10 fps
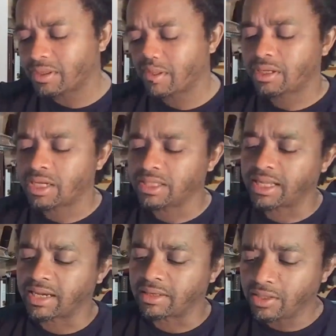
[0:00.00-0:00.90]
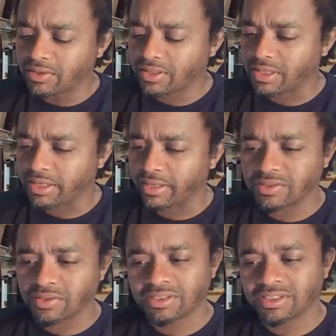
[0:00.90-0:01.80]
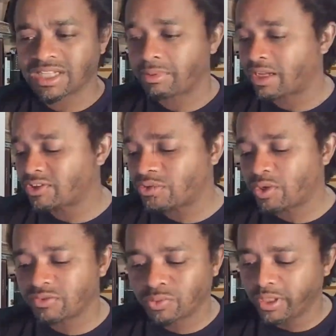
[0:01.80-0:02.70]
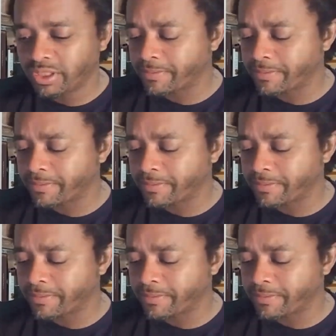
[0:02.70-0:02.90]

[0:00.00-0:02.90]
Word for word: and that another king. So this is coming out of 1220.